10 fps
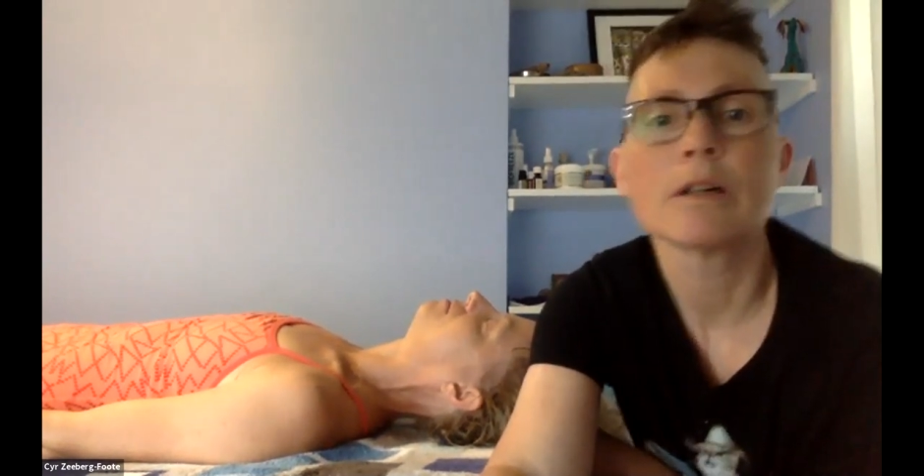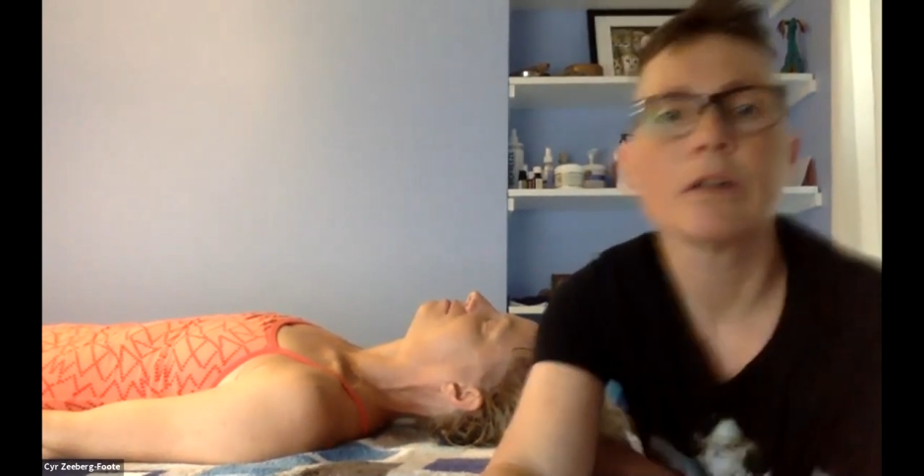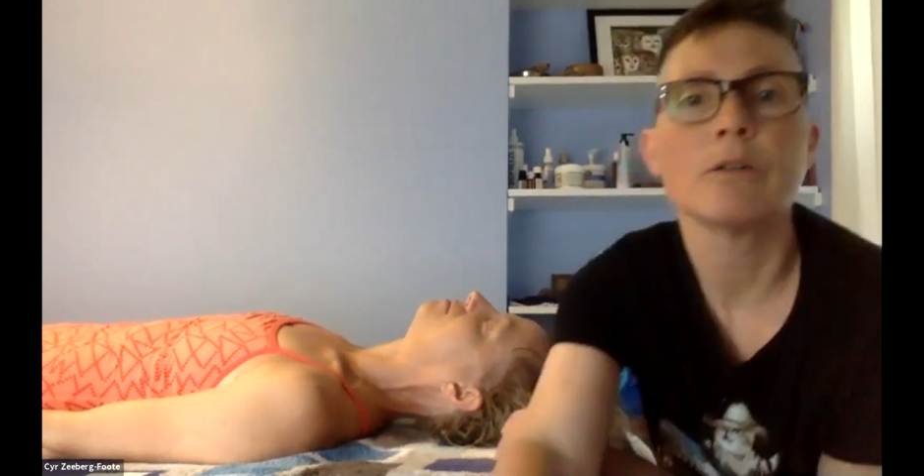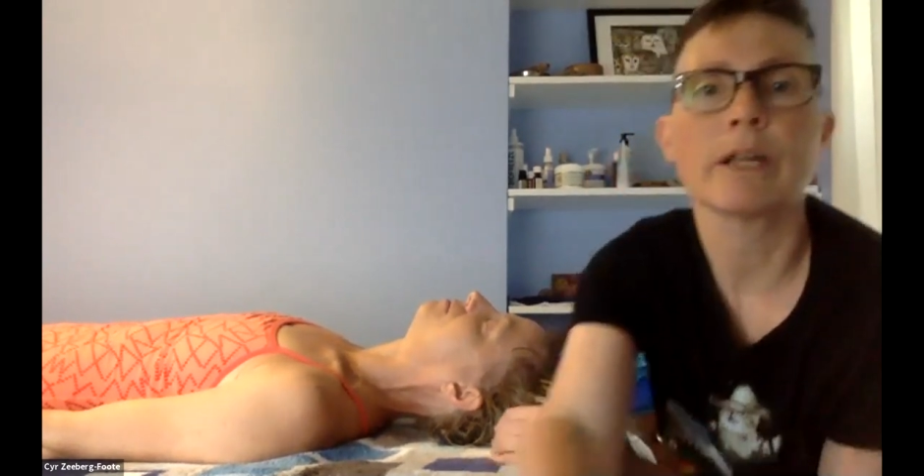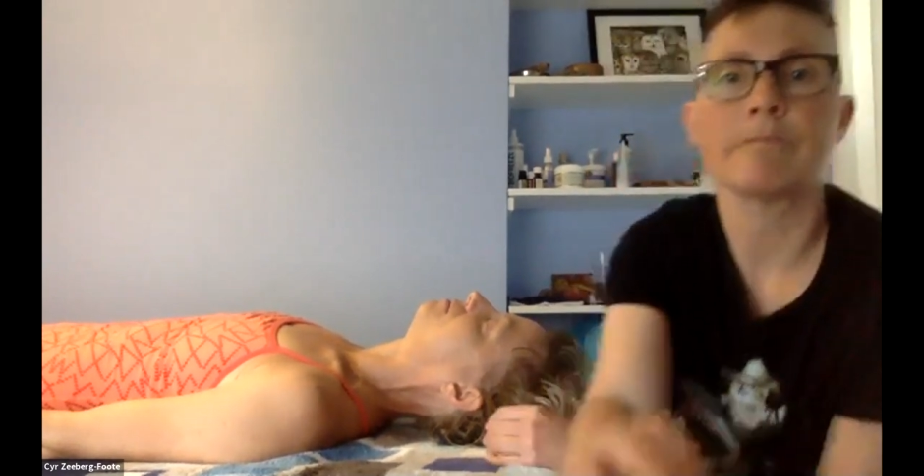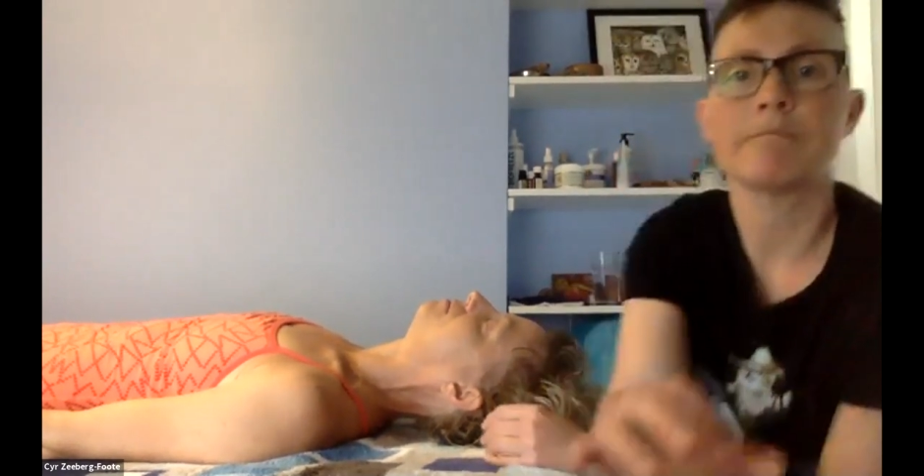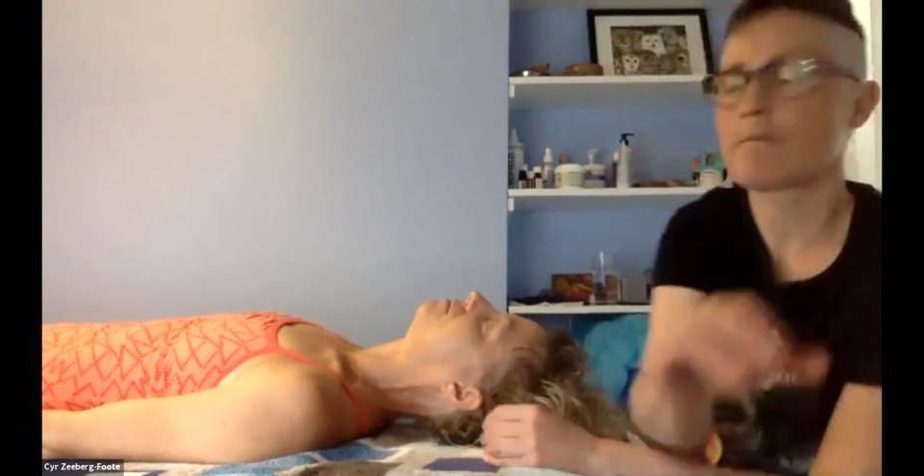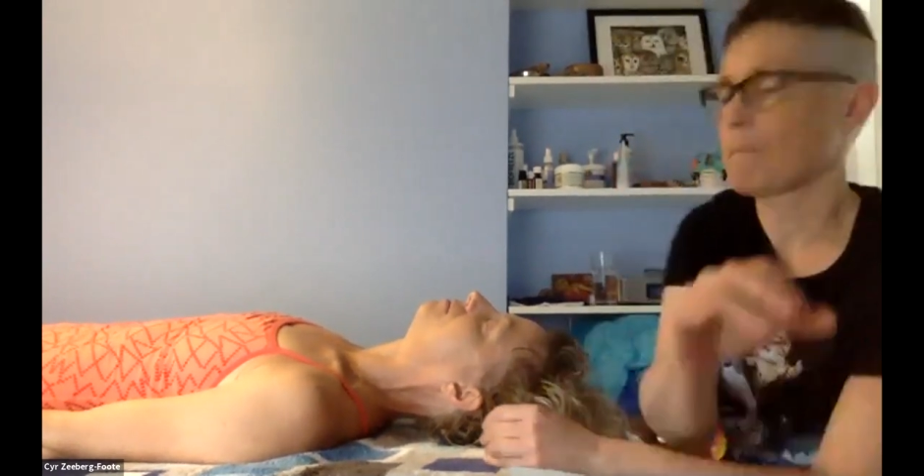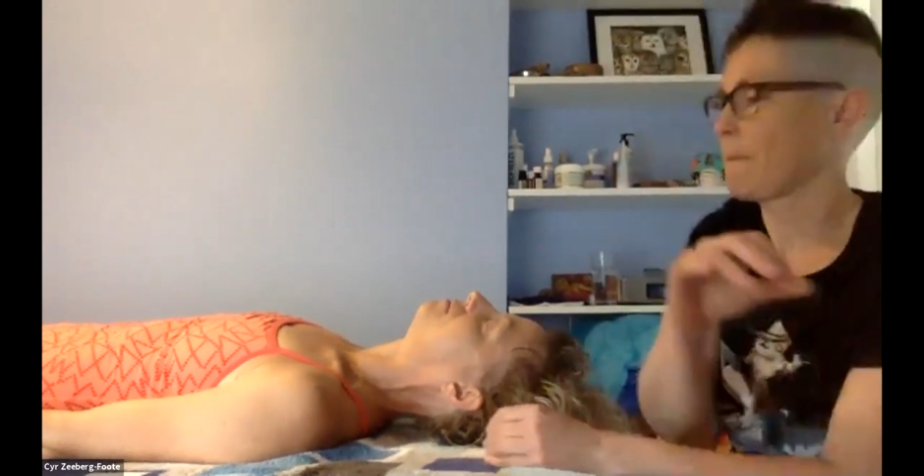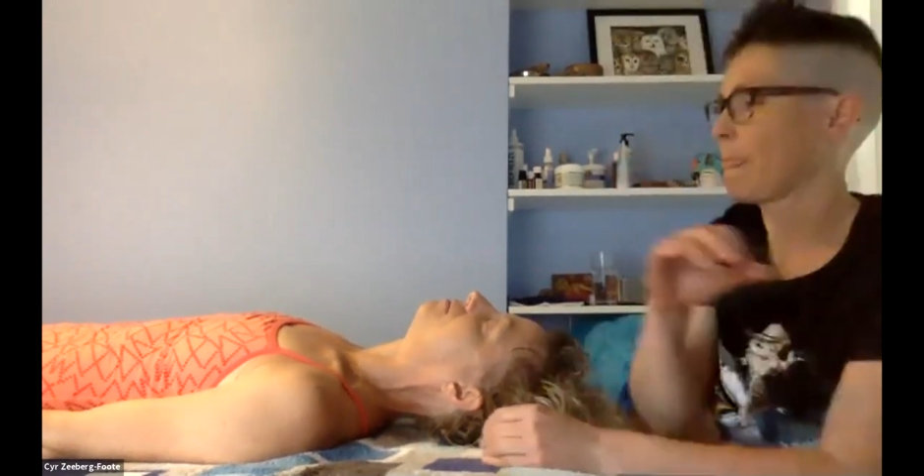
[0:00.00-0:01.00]
Okay,
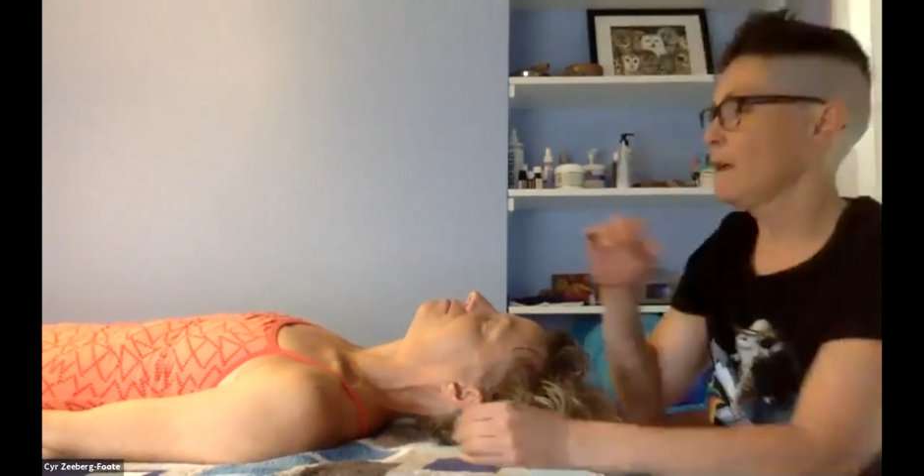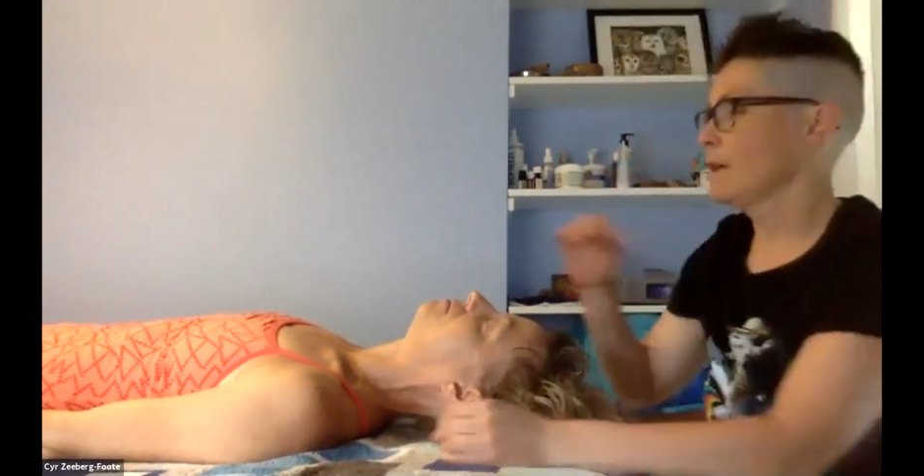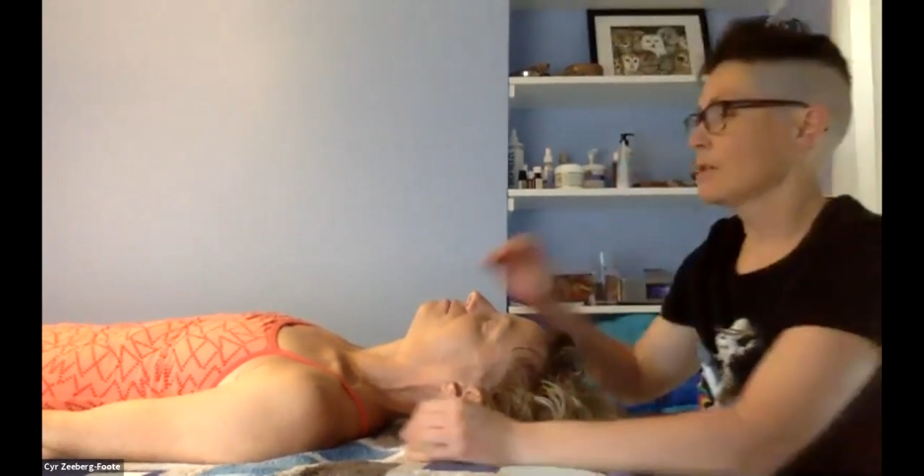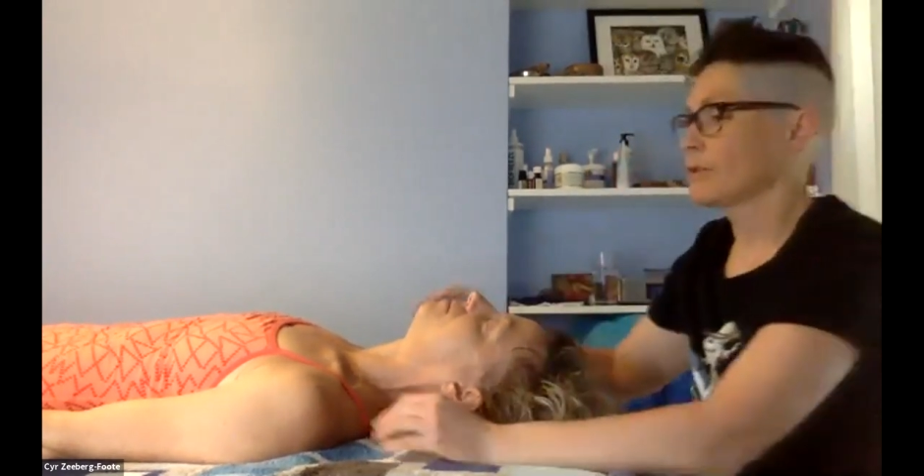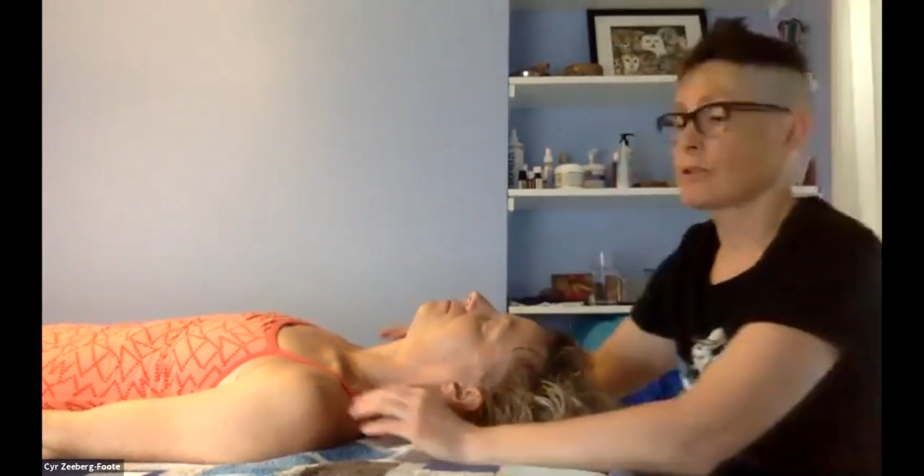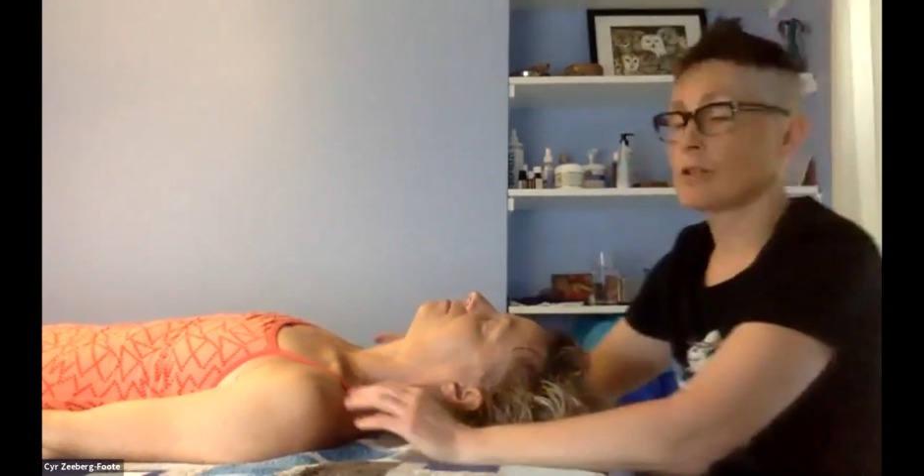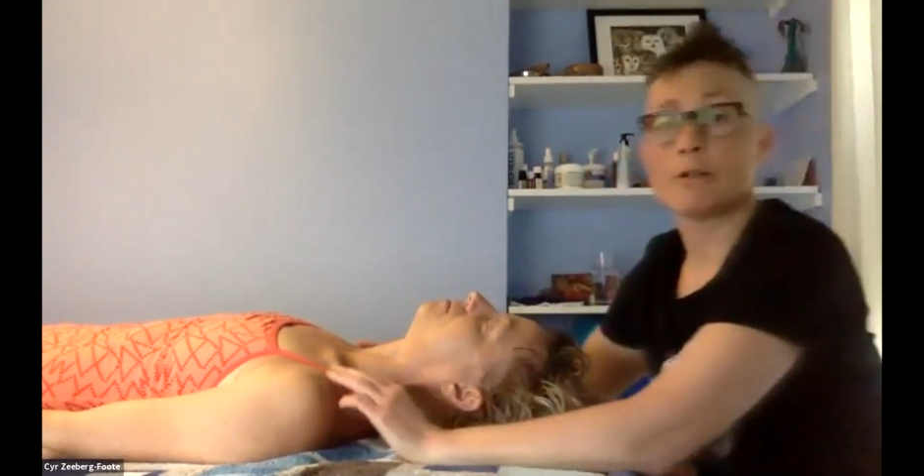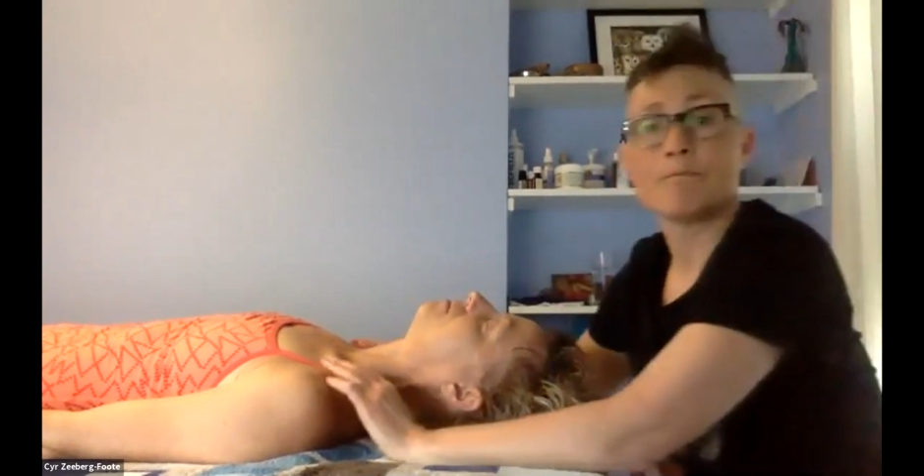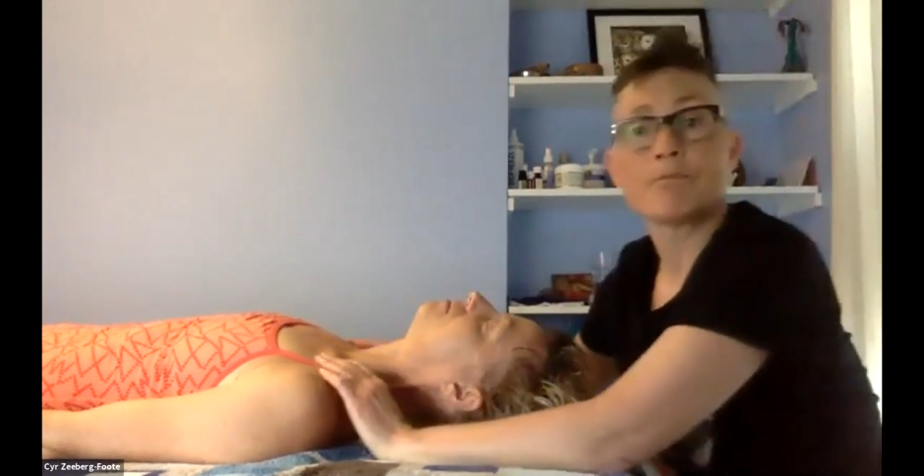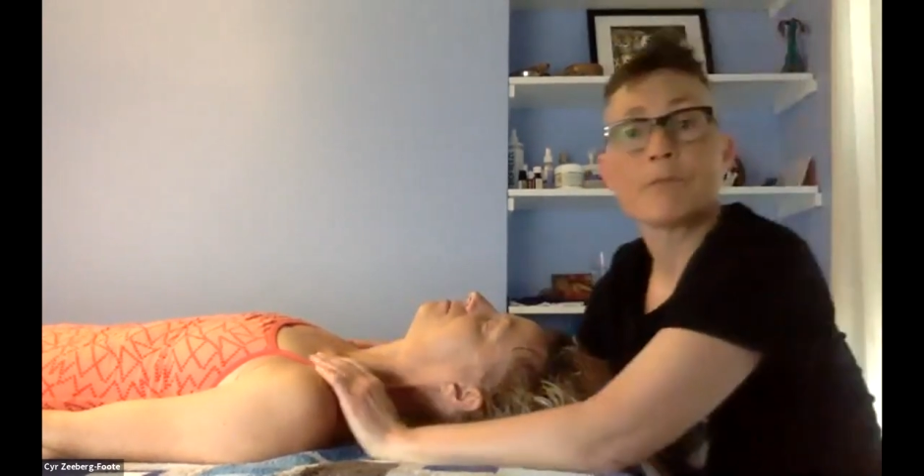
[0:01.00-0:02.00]
so